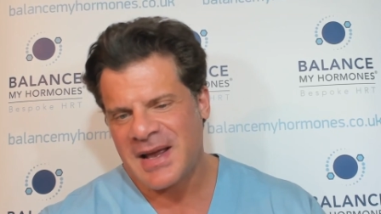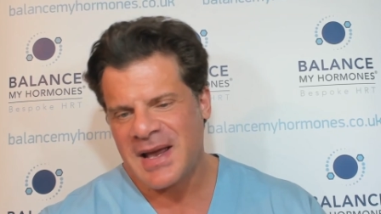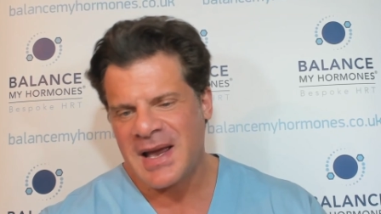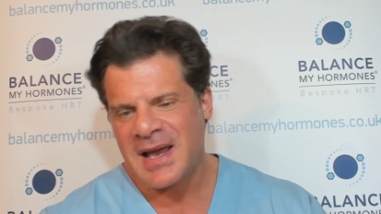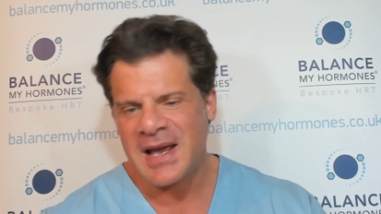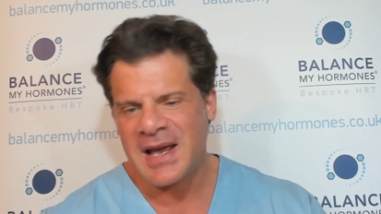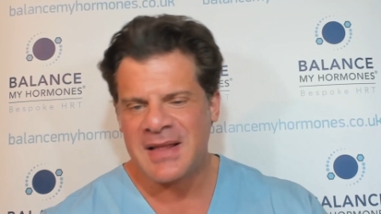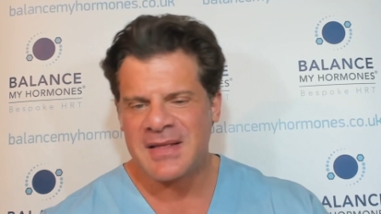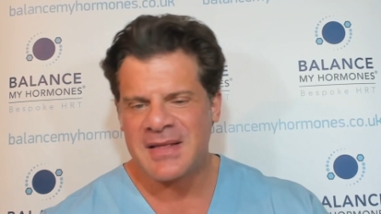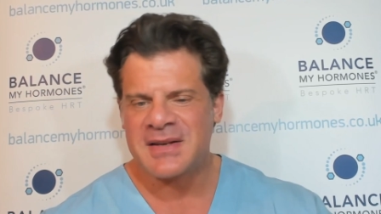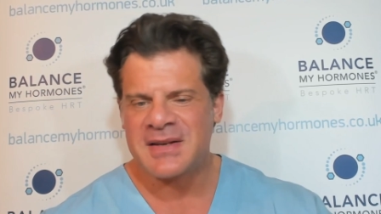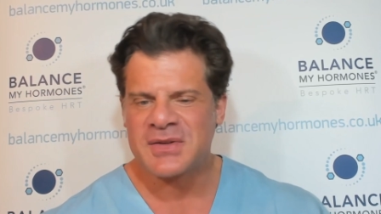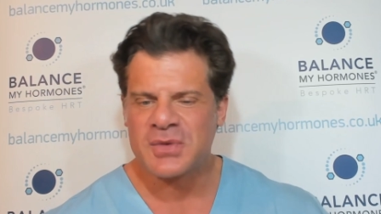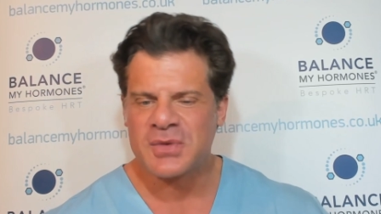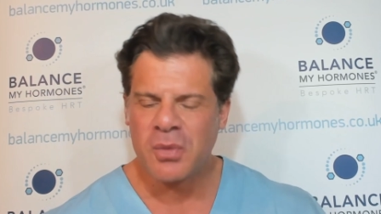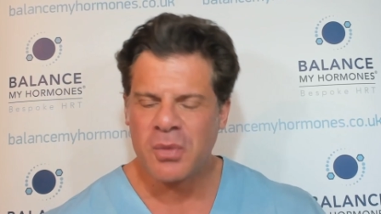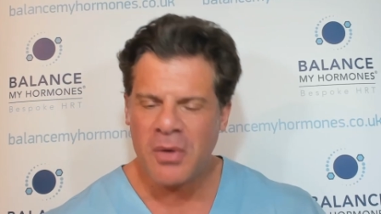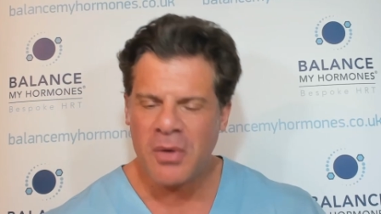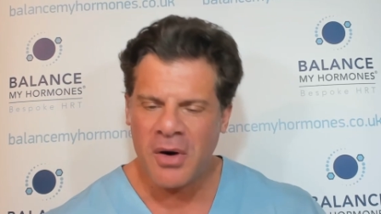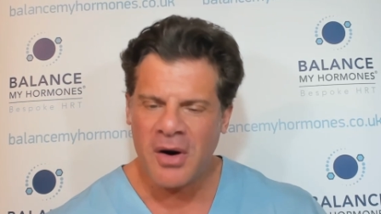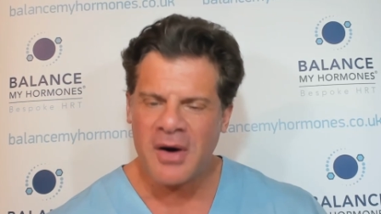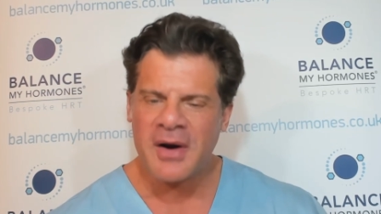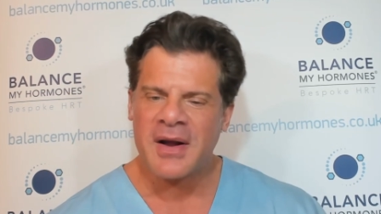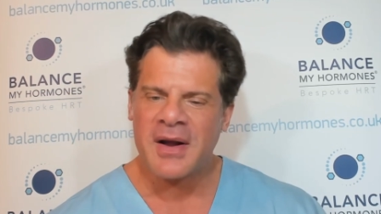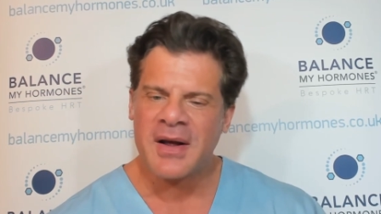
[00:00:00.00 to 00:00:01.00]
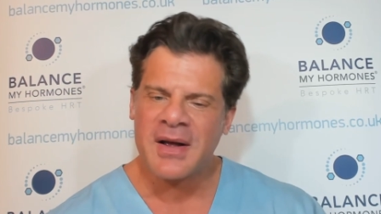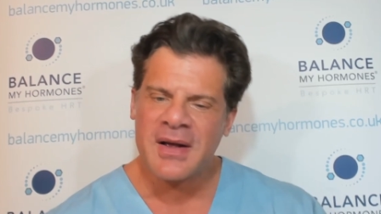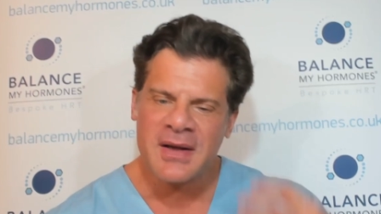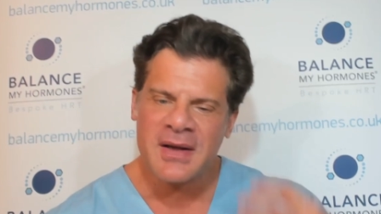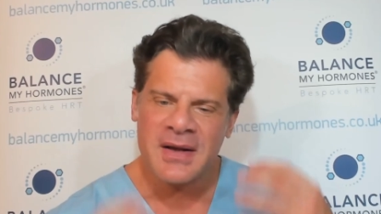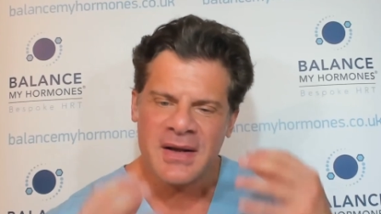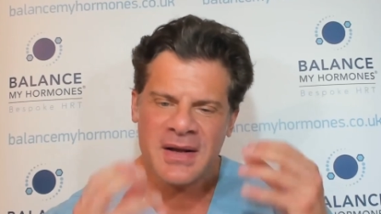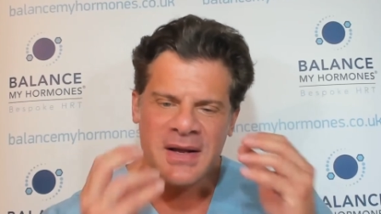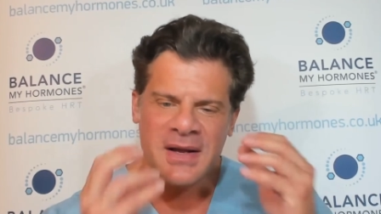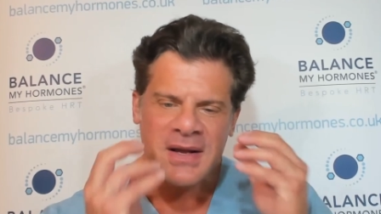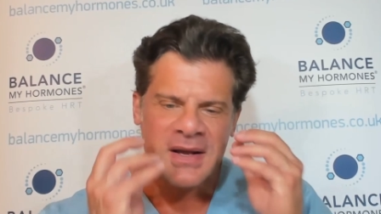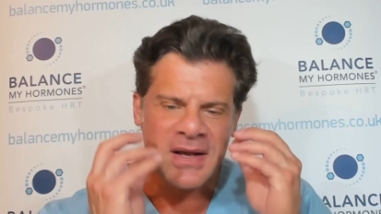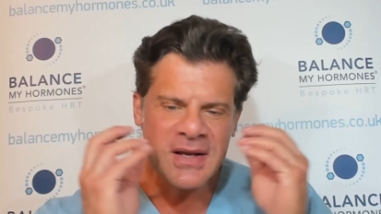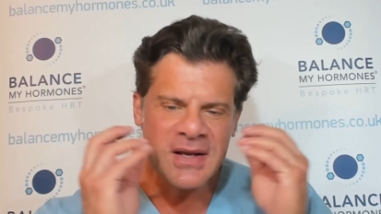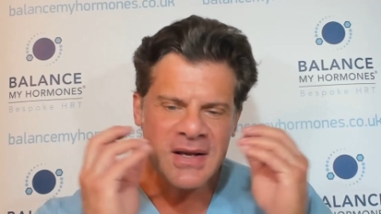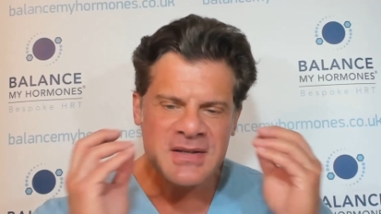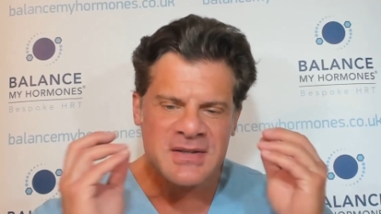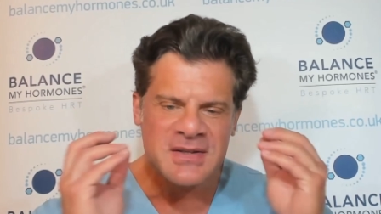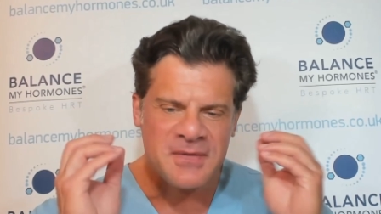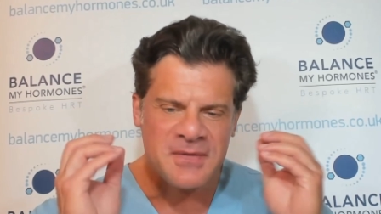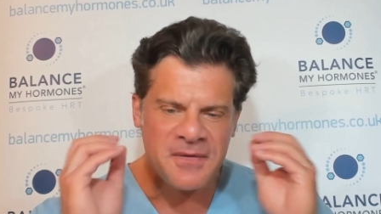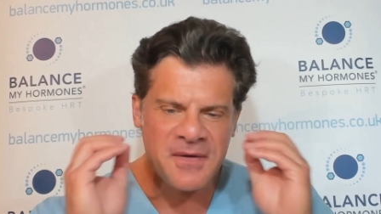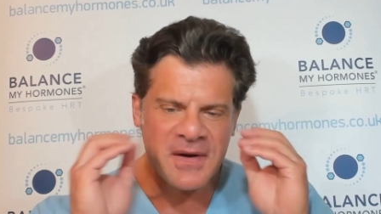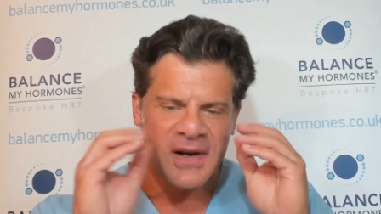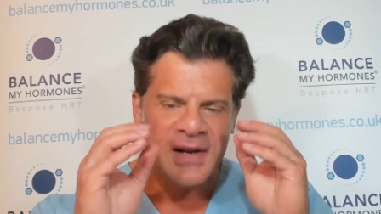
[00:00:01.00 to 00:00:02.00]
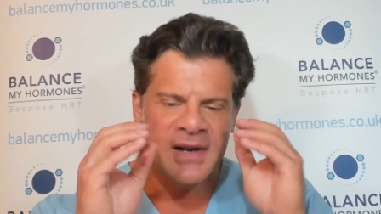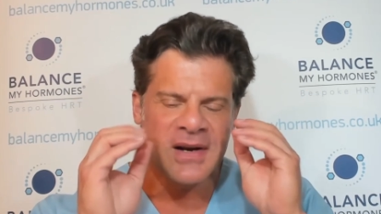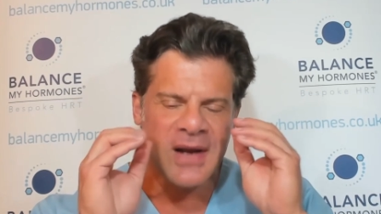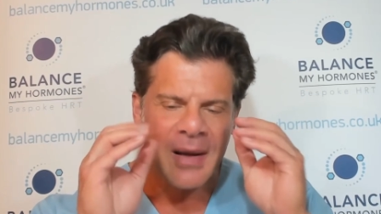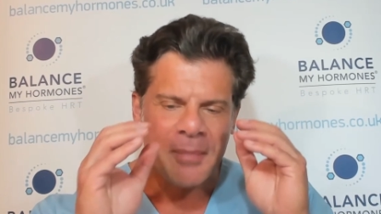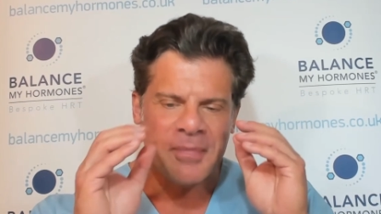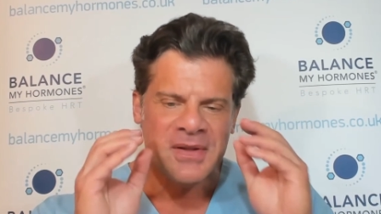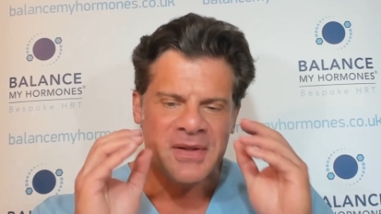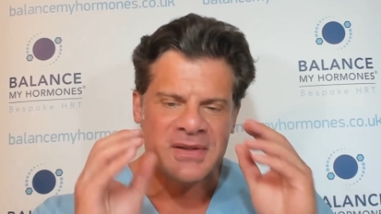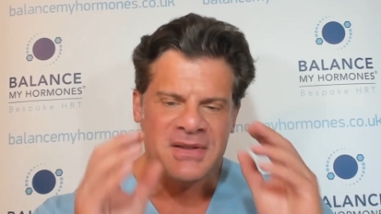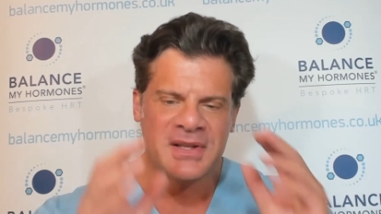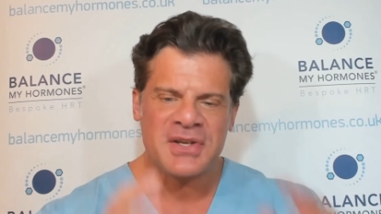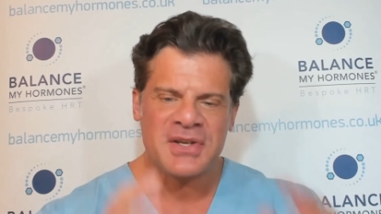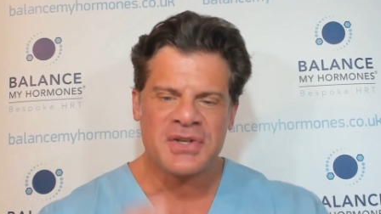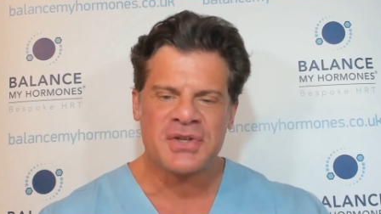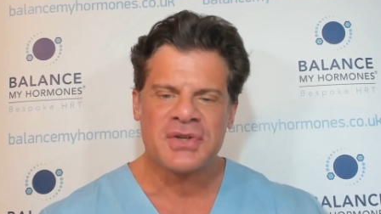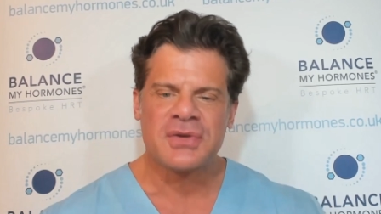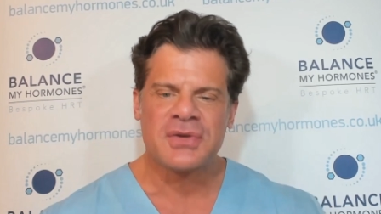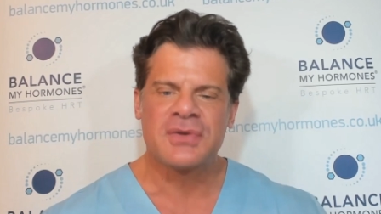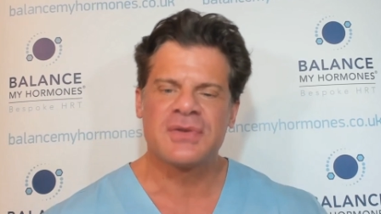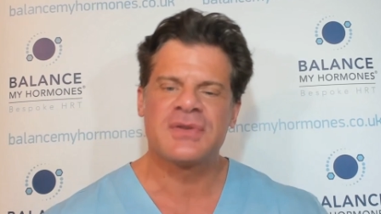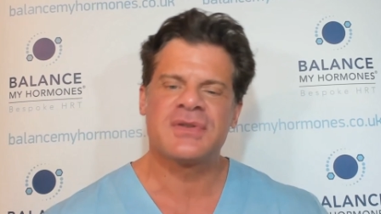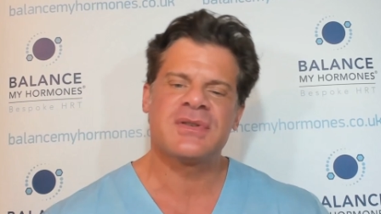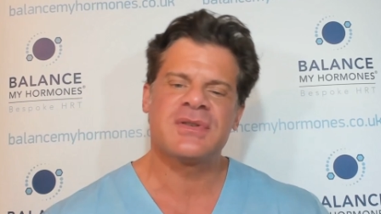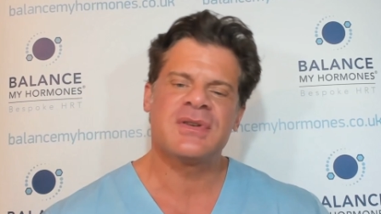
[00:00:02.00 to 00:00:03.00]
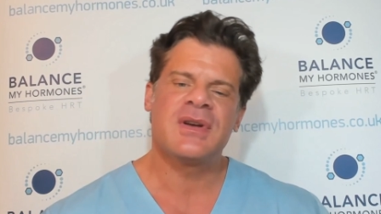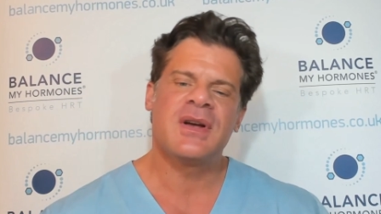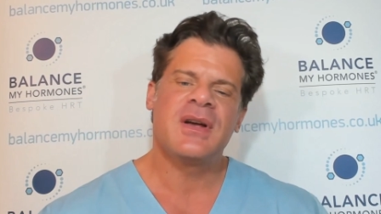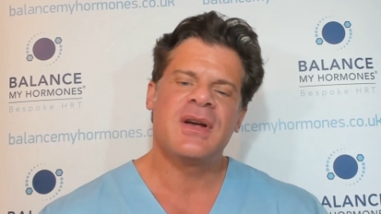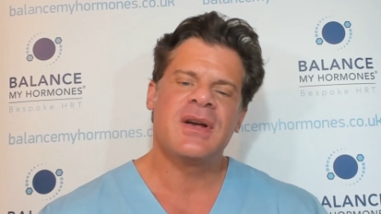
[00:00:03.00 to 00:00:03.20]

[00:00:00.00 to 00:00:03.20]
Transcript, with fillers: And this water it's filling up the tissues,